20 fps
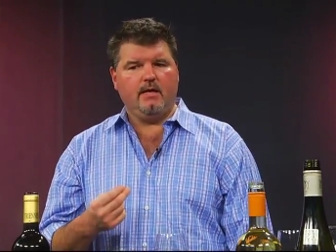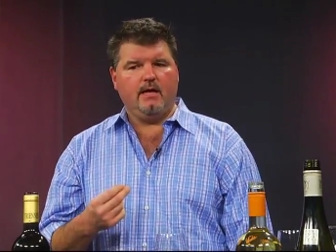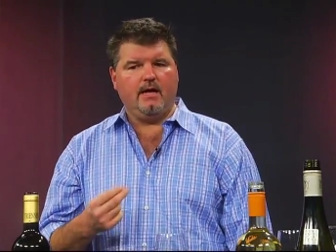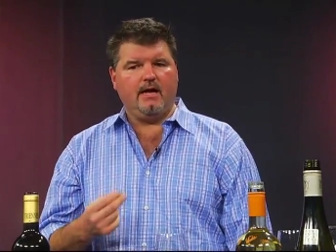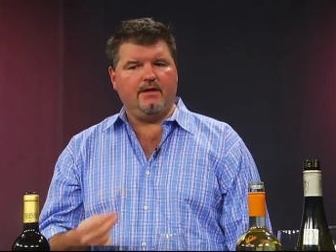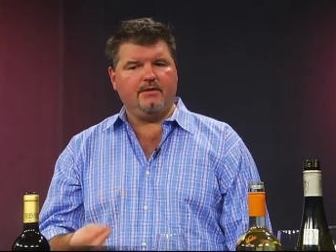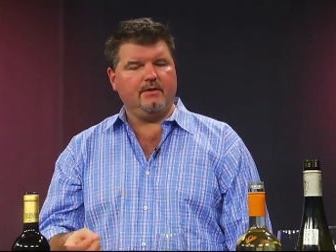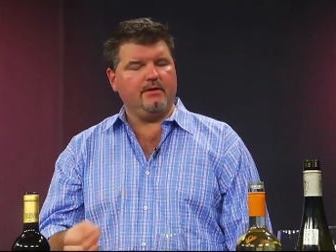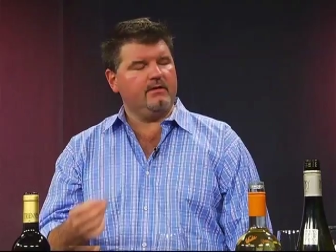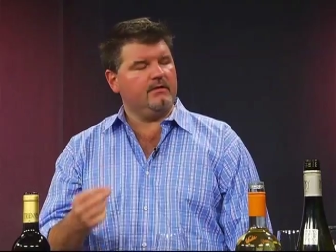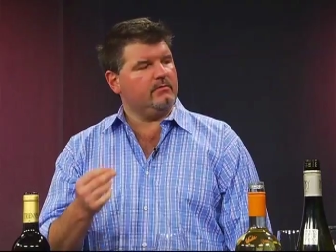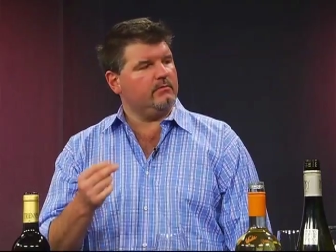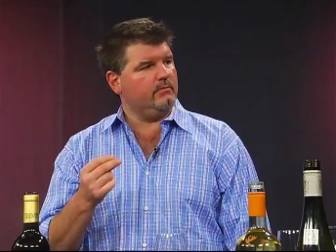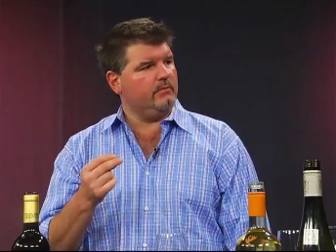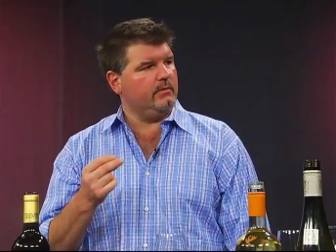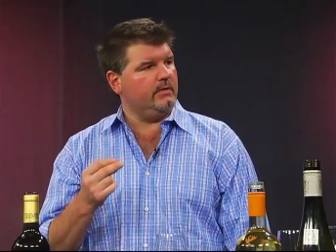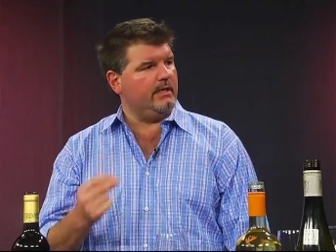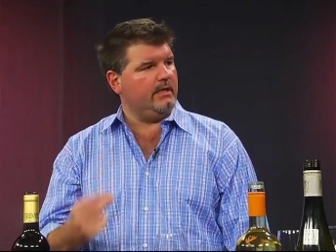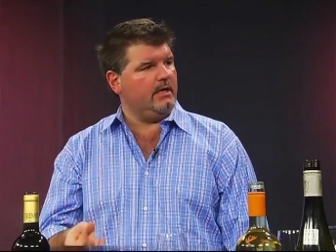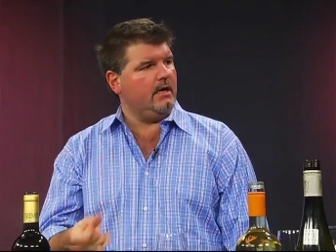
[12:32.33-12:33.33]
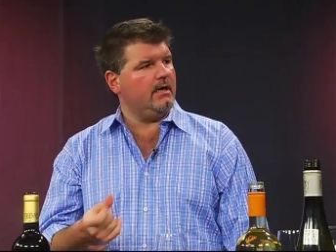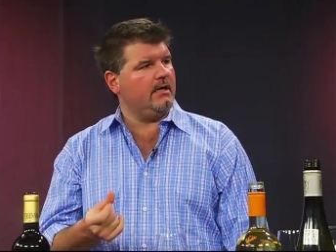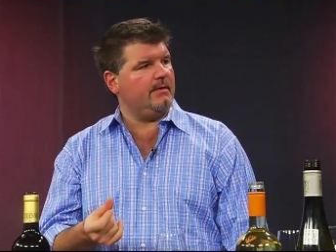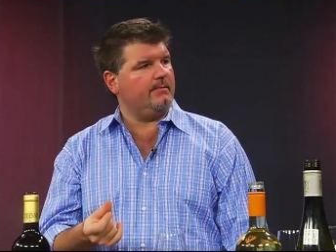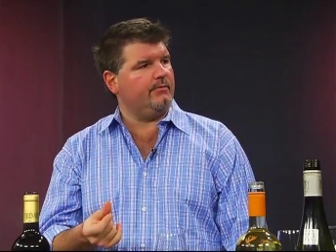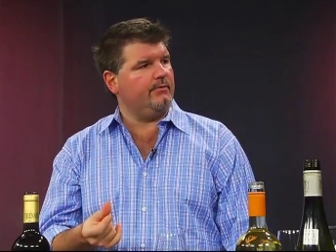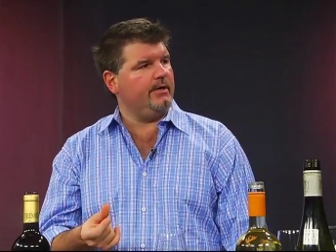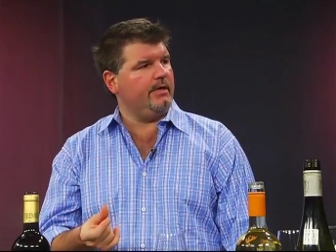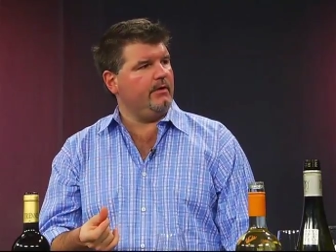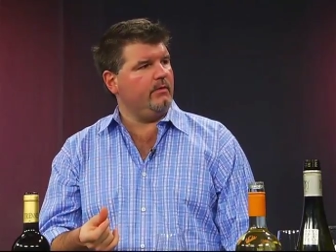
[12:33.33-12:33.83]
I think this would really cut it
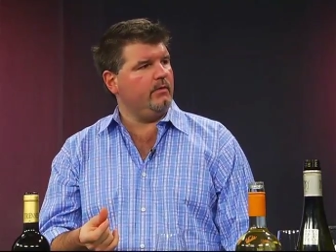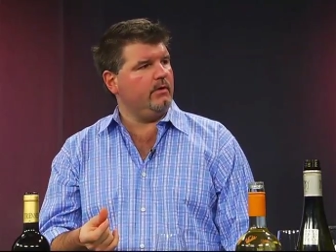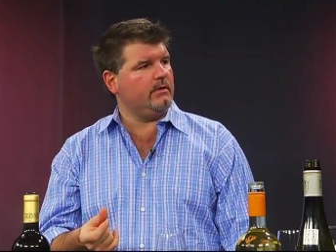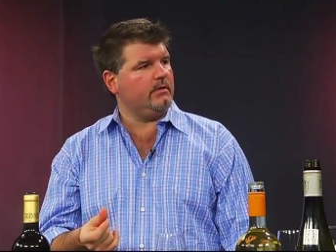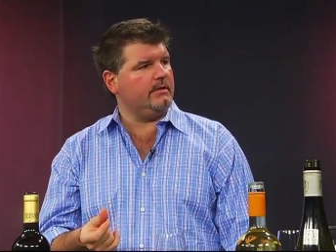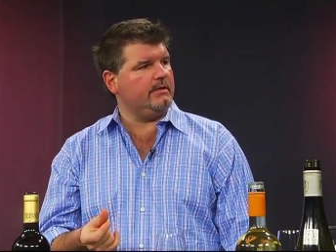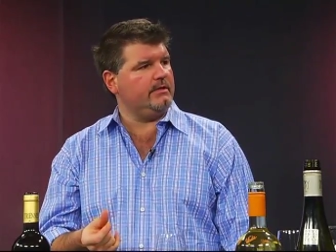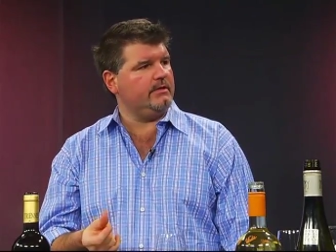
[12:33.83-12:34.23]
pretty quickly.